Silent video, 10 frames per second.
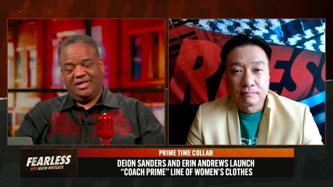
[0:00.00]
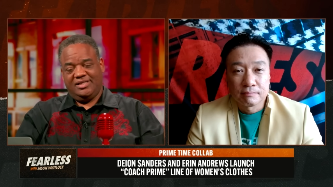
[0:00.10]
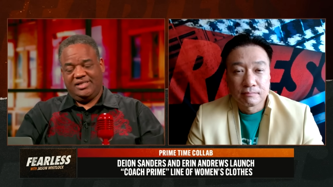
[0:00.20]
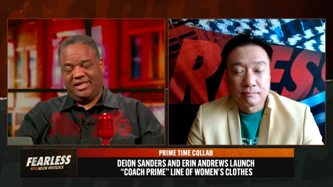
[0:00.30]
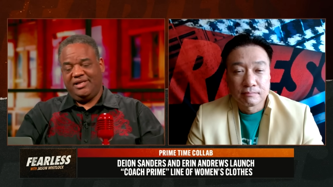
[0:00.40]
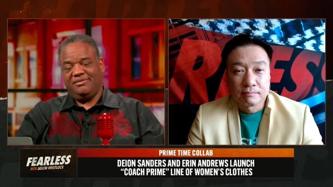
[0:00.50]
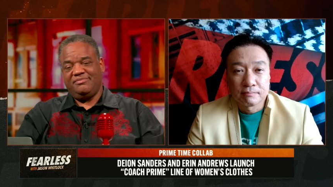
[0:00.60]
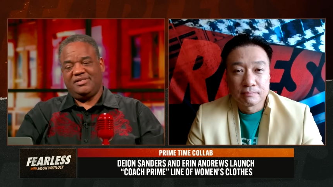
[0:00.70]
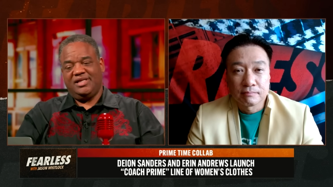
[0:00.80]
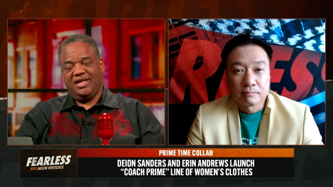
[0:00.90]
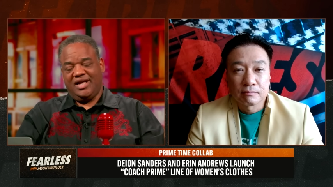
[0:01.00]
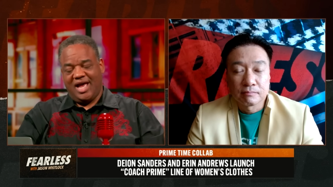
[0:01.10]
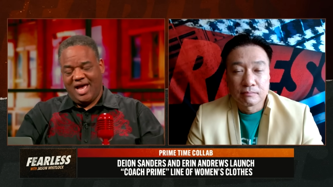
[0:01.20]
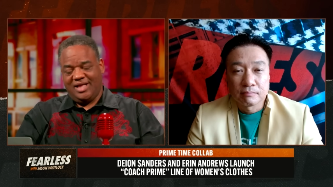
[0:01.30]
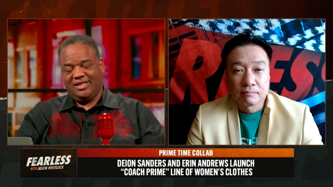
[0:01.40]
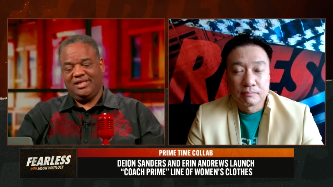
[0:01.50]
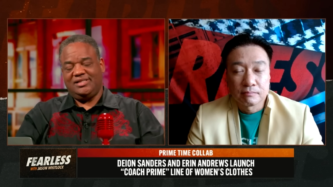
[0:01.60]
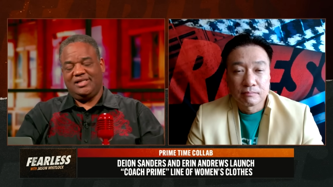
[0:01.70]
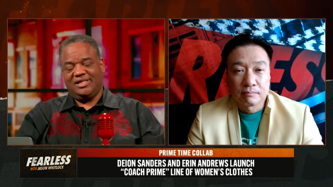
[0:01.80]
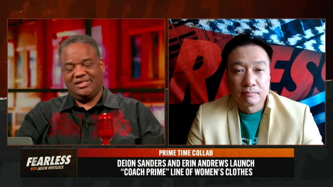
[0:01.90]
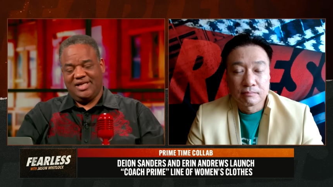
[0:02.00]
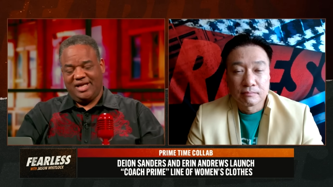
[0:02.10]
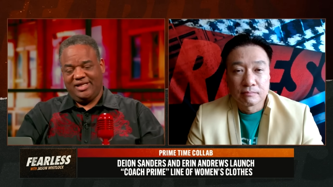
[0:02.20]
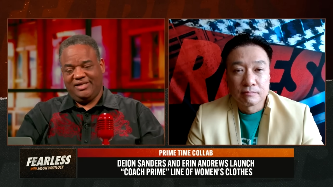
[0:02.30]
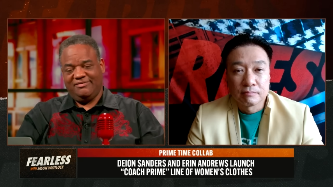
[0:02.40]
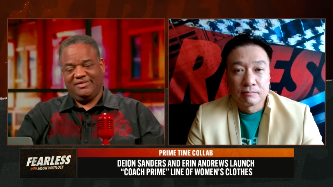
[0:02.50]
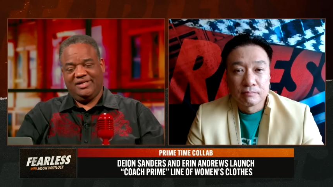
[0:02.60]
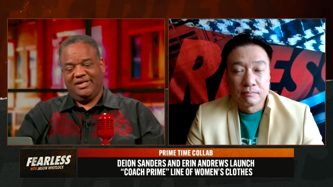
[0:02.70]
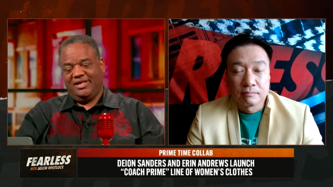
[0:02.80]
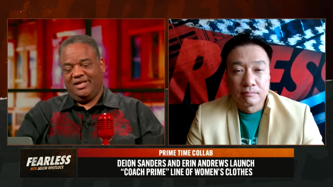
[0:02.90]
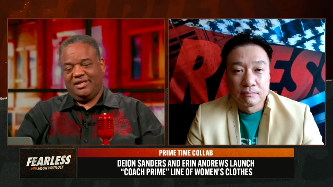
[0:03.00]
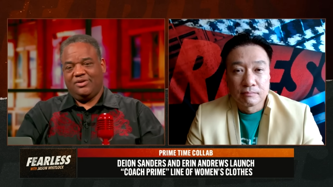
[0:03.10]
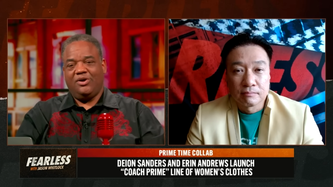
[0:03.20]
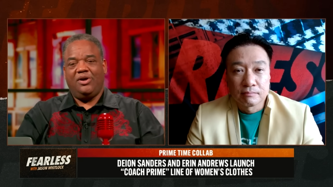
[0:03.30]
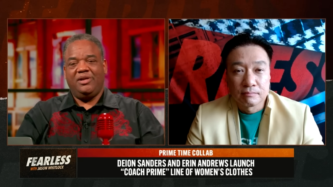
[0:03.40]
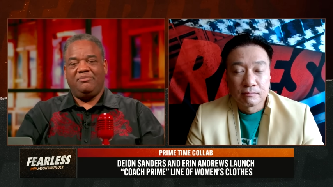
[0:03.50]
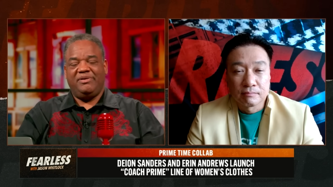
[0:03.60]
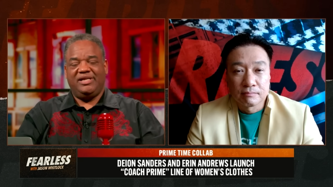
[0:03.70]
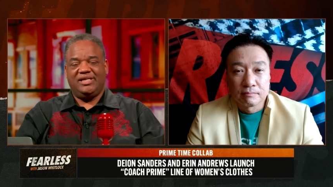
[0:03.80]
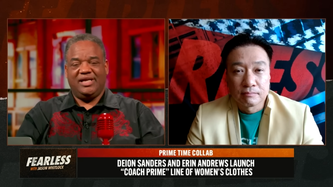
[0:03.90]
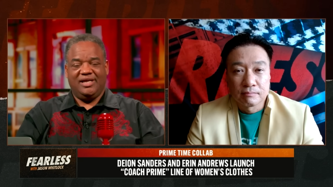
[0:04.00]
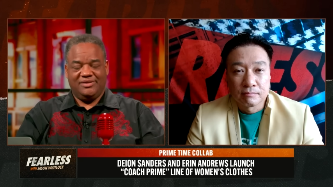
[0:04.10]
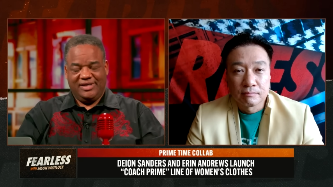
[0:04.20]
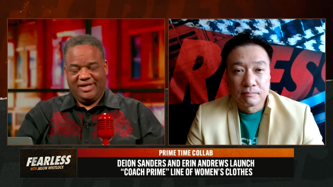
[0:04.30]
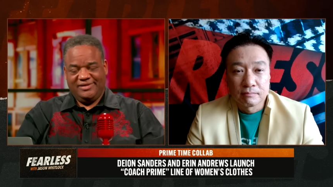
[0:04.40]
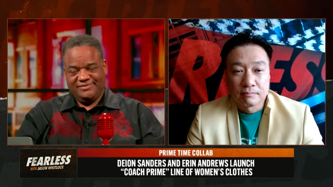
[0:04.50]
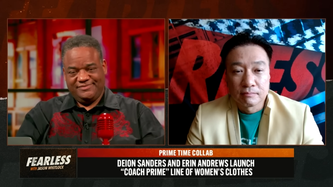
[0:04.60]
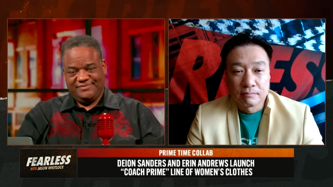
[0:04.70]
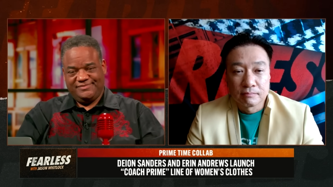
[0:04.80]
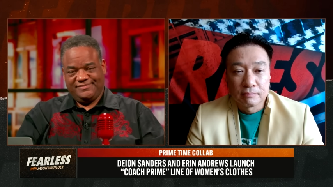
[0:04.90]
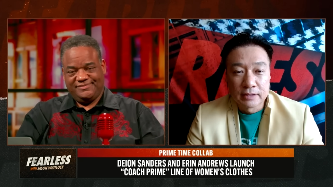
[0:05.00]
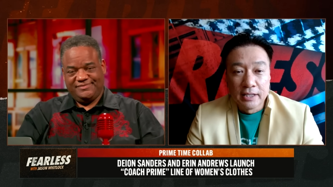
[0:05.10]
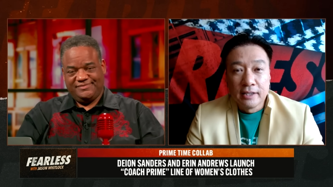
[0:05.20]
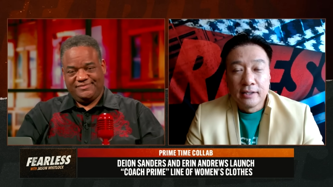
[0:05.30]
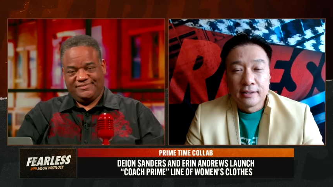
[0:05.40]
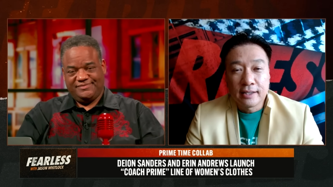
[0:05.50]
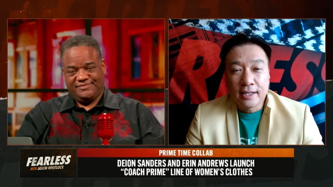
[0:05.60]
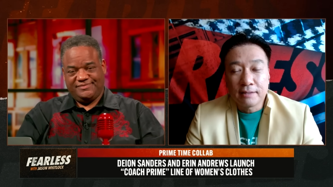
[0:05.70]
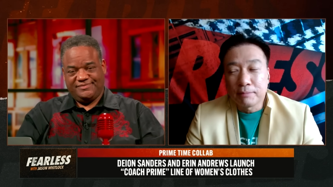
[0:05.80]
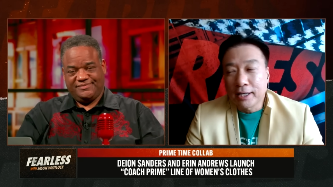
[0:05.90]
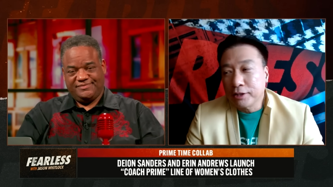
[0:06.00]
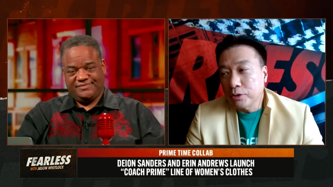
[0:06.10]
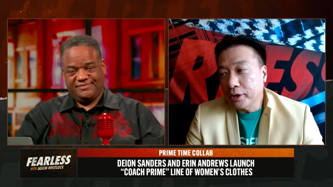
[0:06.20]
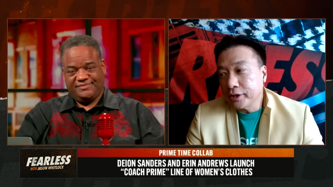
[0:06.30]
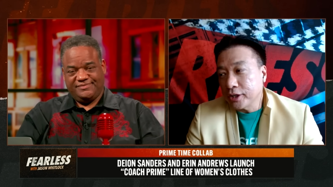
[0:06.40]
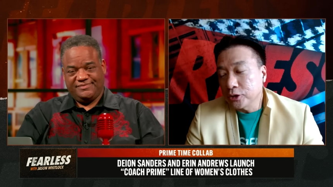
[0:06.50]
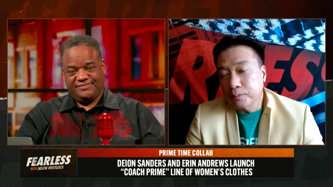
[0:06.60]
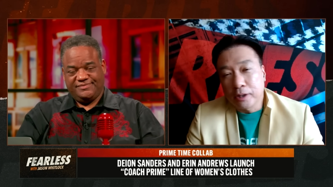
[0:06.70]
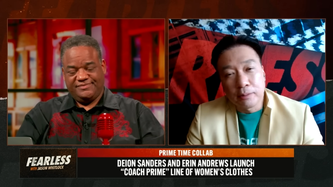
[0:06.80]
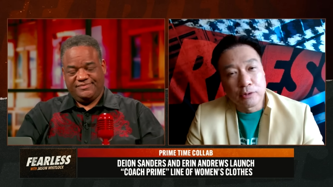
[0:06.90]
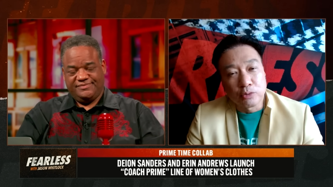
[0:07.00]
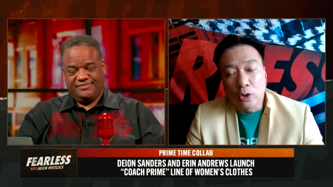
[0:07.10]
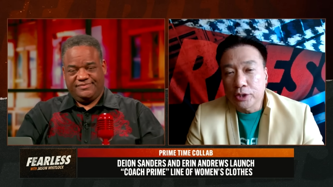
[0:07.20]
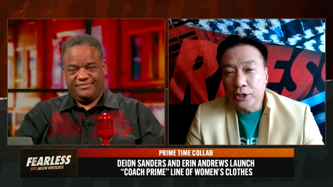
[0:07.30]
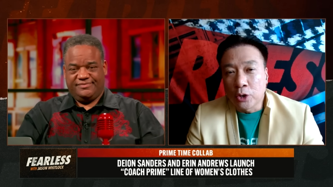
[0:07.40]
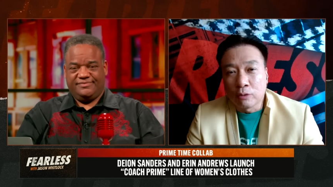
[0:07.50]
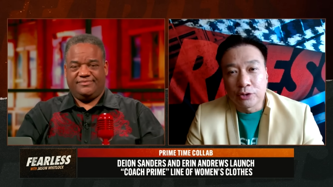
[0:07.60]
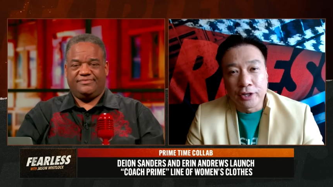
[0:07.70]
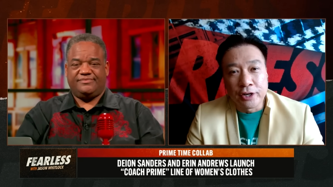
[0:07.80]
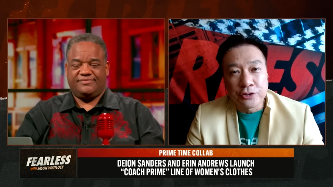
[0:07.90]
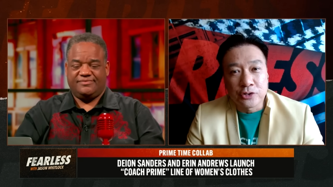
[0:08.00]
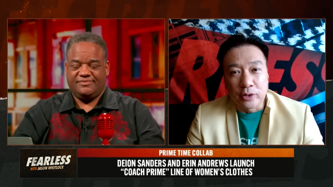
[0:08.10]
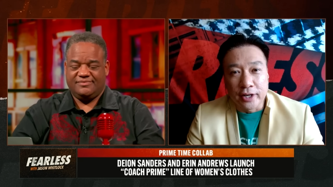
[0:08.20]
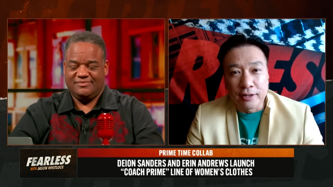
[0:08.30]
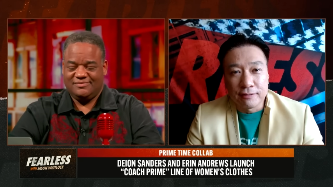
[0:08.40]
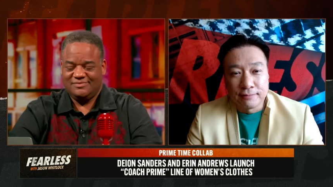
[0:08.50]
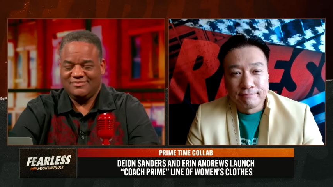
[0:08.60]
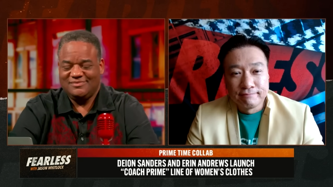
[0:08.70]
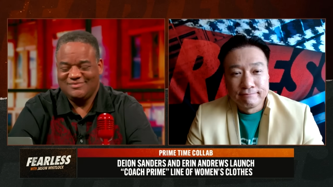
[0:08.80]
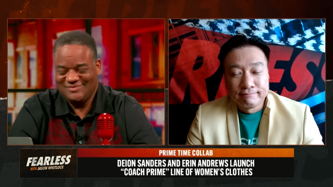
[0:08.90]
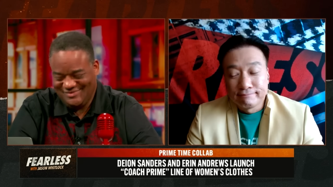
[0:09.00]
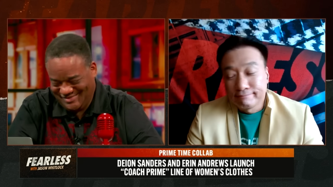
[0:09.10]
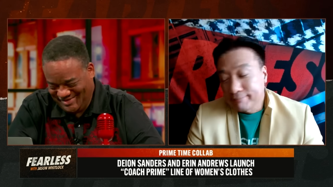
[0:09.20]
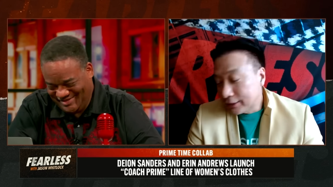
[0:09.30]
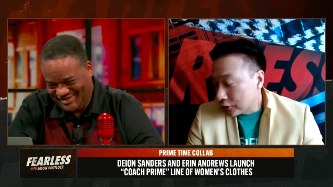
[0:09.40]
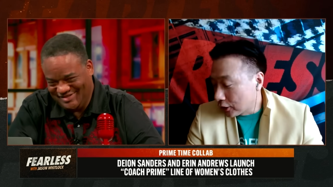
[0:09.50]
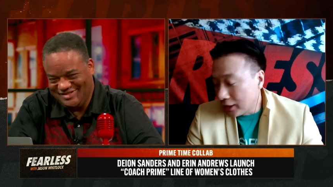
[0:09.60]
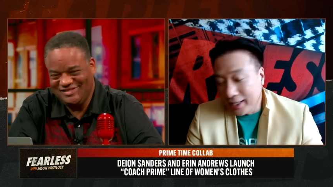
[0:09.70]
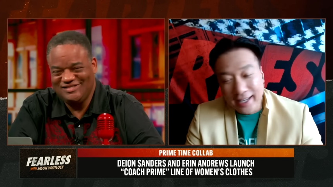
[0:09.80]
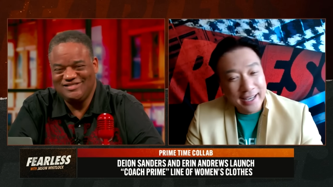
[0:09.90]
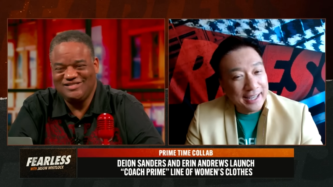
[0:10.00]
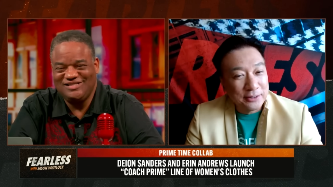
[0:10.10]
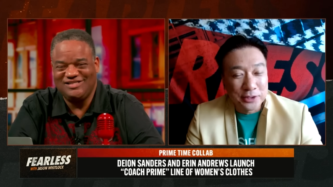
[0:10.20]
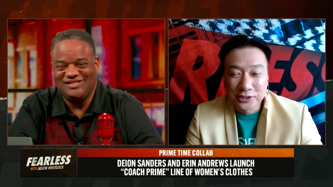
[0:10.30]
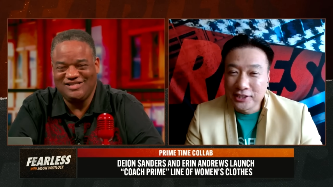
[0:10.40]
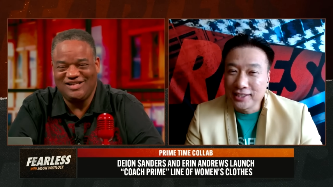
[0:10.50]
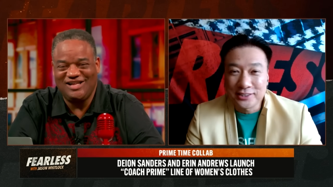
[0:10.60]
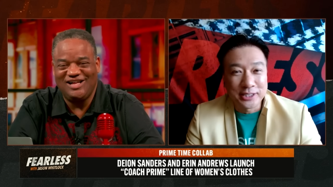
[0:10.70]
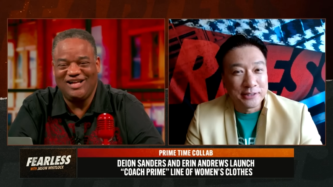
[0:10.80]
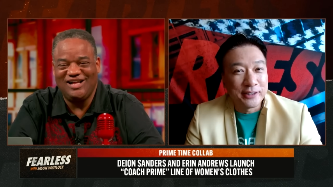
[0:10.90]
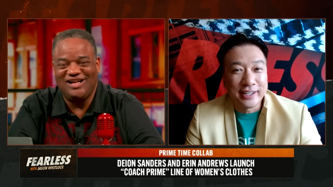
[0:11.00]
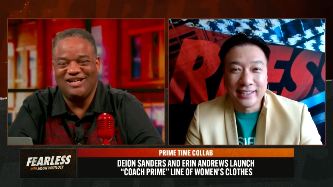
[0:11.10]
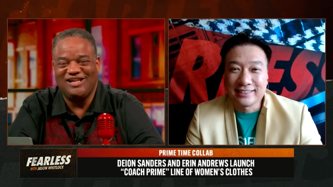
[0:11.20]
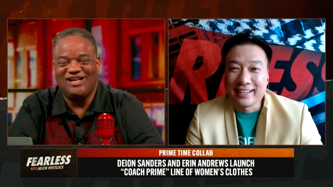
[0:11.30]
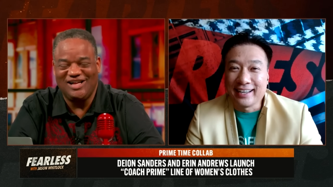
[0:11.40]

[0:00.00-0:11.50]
Speaker 1: teams and athletes and executives. They're all in bed together now.
Speaker 2: Yeah, Mike Royko's probably rolling over in his grave. That's all. We'll just leave it at